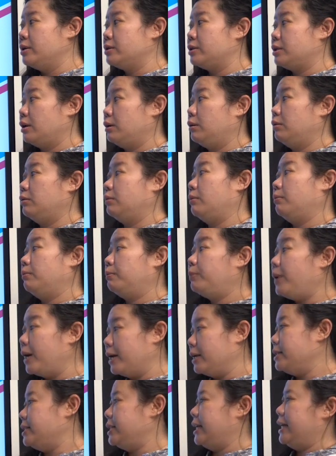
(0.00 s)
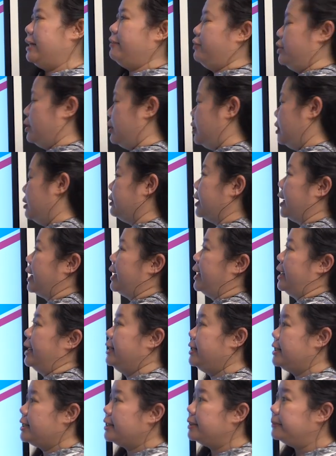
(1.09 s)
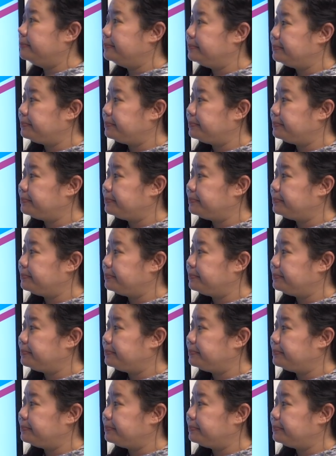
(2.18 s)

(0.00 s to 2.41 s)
So, but if you look at it,